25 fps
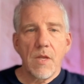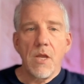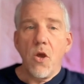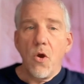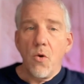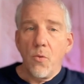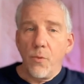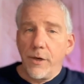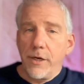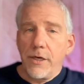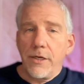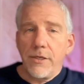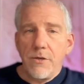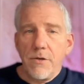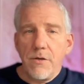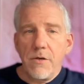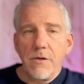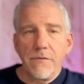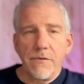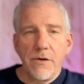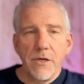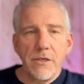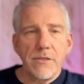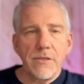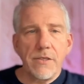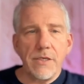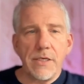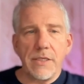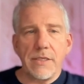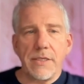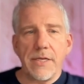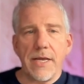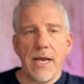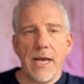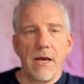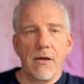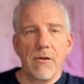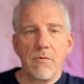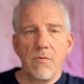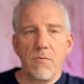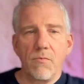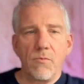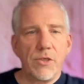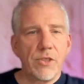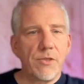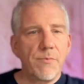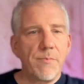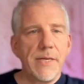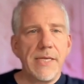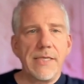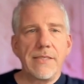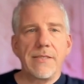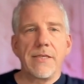We're a university town, which means